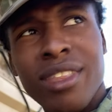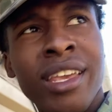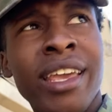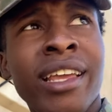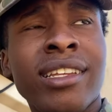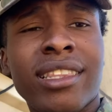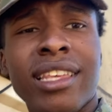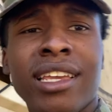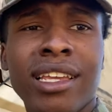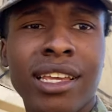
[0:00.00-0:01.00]
And the
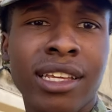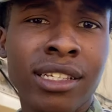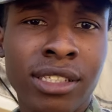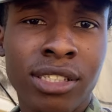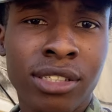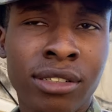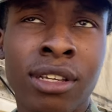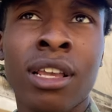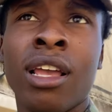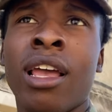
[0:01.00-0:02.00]
thing is,
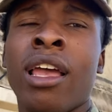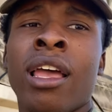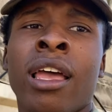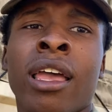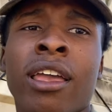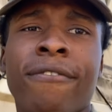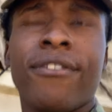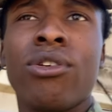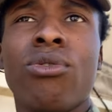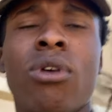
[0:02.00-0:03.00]
if
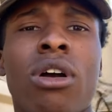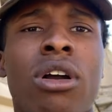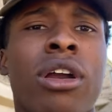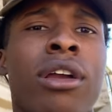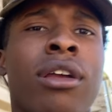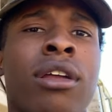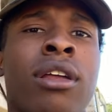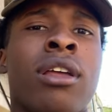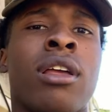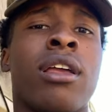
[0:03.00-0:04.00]
you are
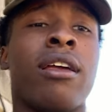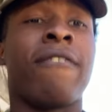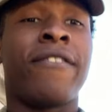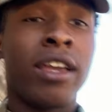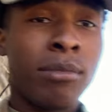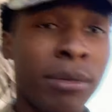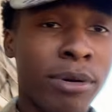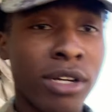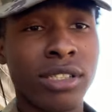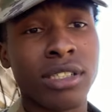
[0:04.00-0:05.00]
a family
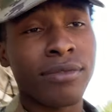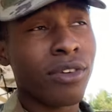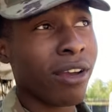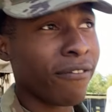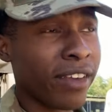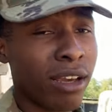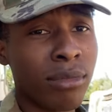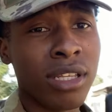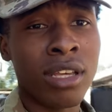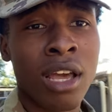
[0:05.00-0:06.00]
person, if you have
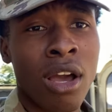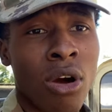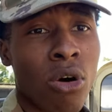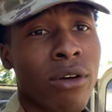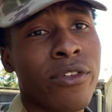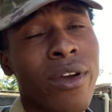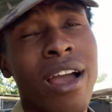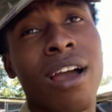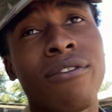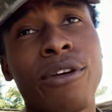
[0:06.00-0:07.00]
family, or if you
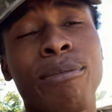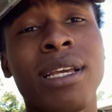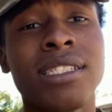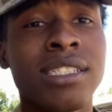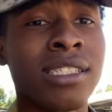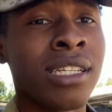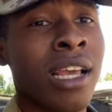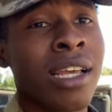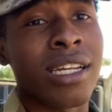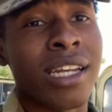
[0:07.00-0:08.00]
have your business,
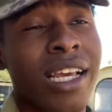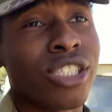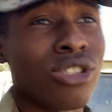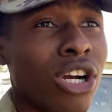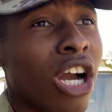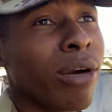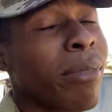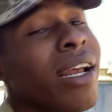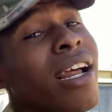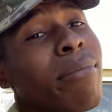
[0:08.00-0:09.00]
the National Guard
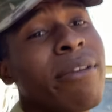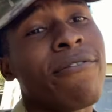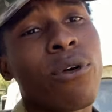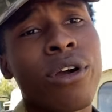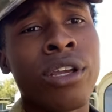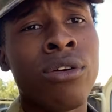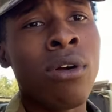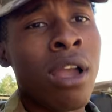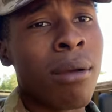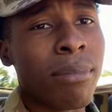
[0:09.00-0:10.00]
might not be for you
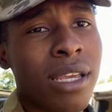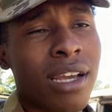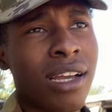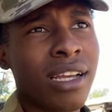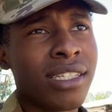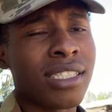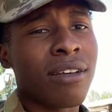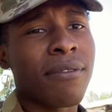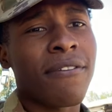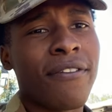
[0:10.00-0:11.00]
because
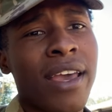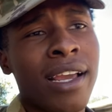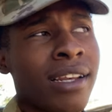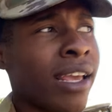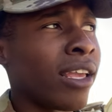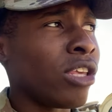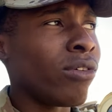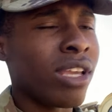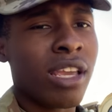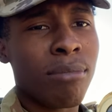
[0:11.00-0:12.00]
of the fact that you
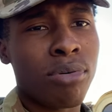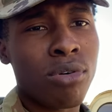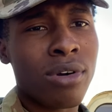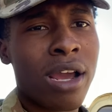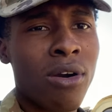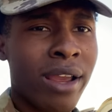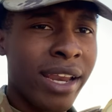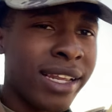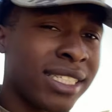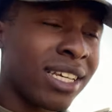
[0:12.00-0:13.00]
can get pulled out
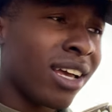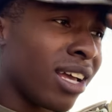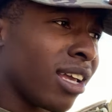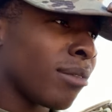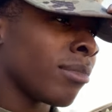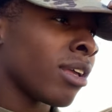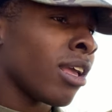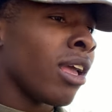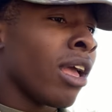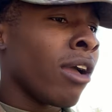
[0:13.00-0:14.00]
anytime
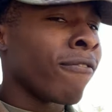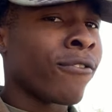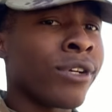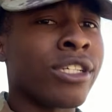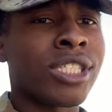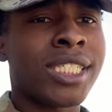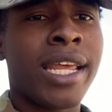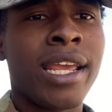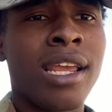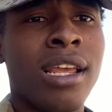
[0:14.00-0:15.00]
for your state